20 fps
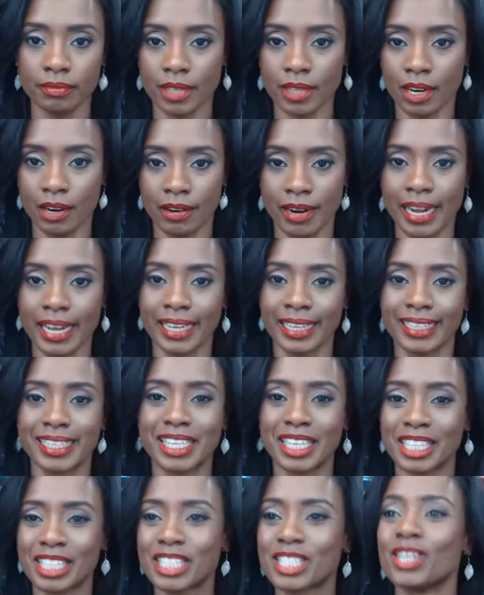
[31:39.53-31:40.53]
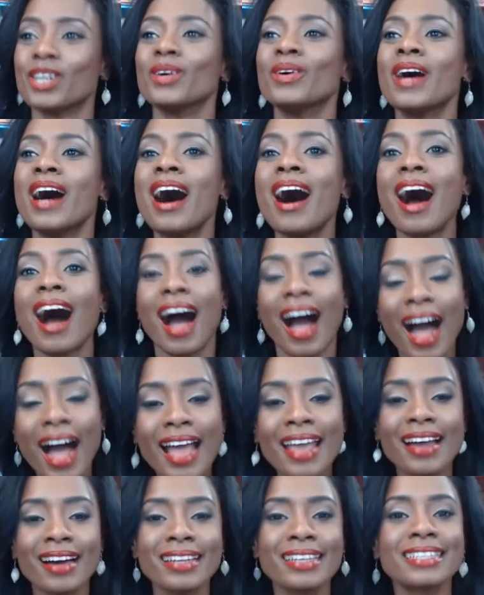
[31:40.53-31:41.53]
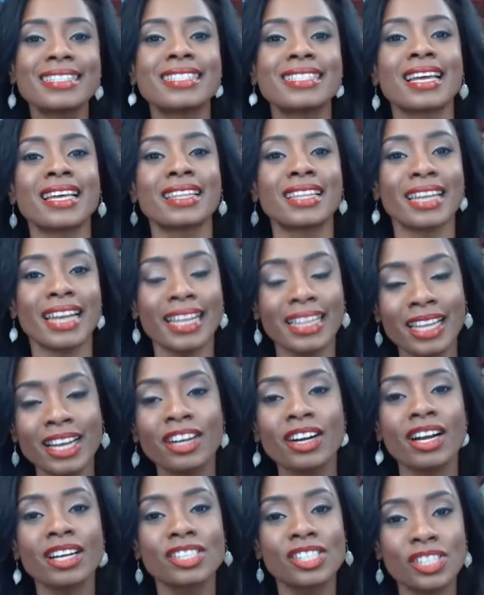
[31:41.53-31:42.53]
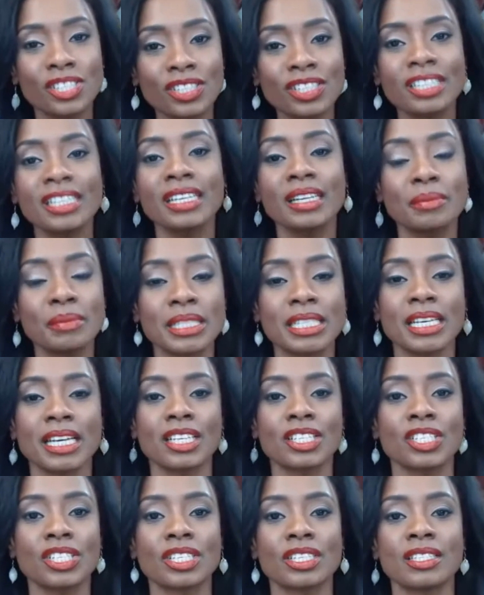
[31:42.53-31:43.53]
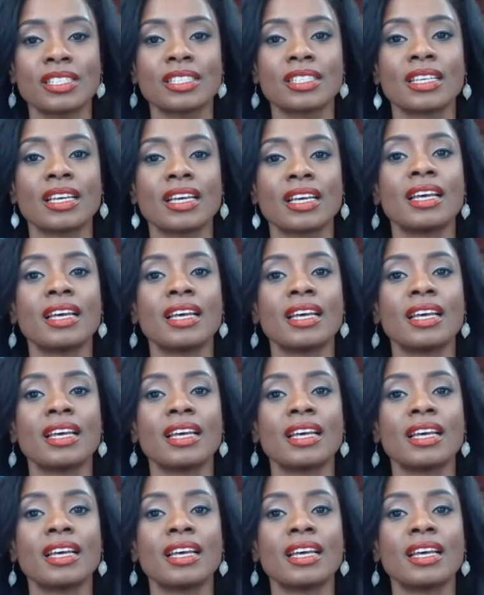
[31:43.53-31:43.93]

All right. So I understand that there are certain limitations